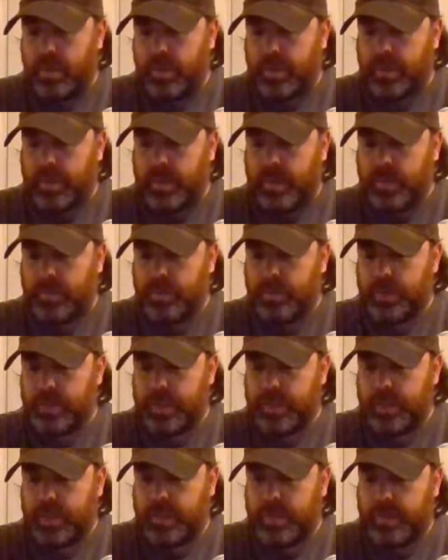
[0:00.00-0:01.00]
Okay, we'll
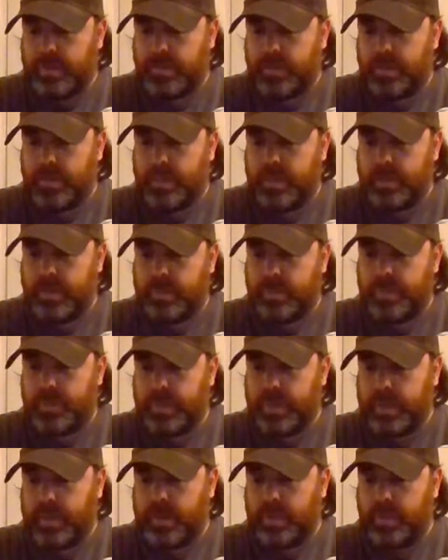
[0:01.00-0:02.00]
shift this
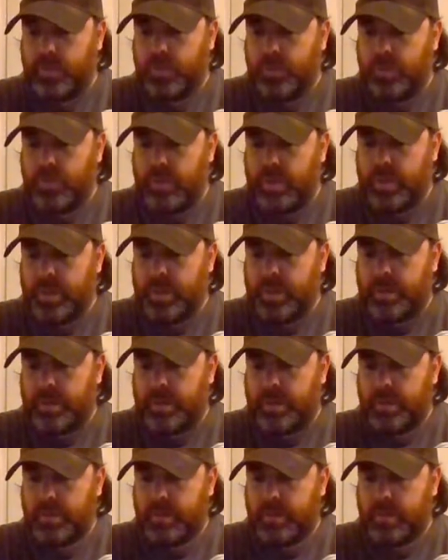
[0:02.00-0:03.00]
by
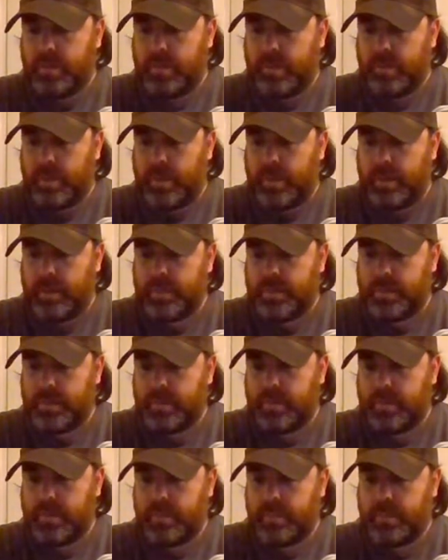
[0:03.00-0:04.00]
one.
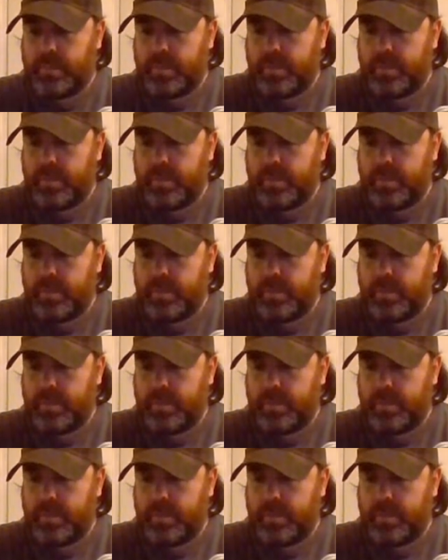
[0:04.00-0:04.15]
Yes.